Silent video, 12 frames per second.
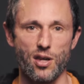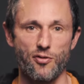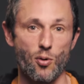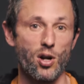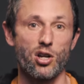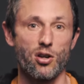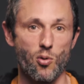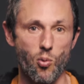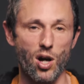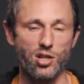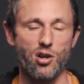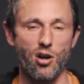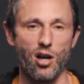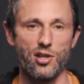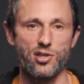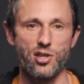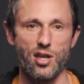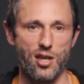If you want to go to one
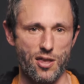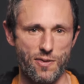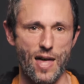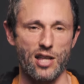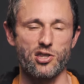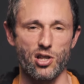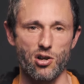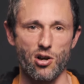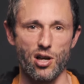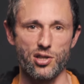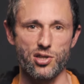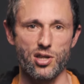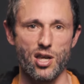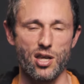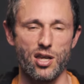cause, that's the cause.